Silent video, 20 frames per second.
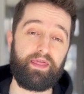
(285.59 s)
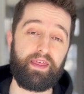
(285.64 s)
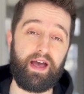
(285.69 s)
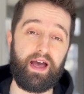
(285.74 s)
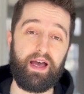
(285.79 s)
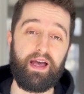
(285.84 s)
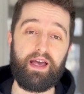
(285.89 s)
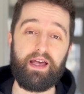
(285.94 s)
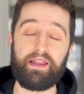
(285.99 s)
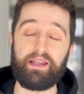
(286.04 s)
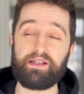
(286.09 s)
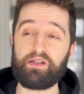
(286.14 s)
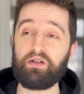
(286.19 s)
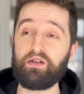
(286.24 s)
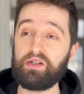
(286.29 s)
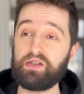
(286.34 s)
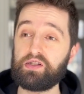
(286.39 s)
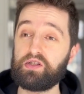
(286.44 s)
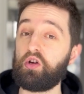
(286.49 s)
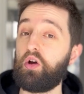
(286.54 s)
that there's
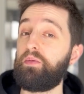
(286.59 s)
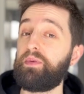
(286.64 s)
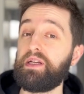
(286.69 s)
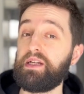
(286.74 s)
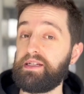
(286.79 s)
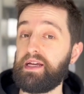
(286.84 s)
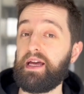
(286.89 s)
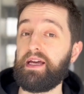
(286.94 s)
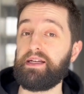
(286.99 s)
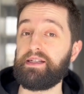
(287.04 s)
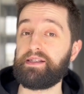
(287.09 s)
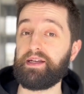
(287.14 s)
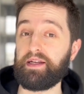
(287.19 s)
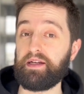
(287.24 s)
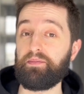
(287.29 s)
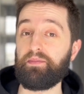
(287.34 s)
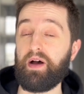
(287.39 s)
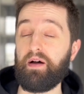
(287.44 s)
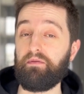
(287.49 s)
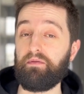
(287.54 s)
only so many days in
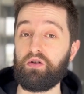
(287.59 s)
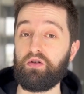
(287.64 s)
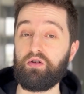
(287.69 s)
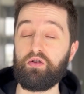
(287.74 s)
a month.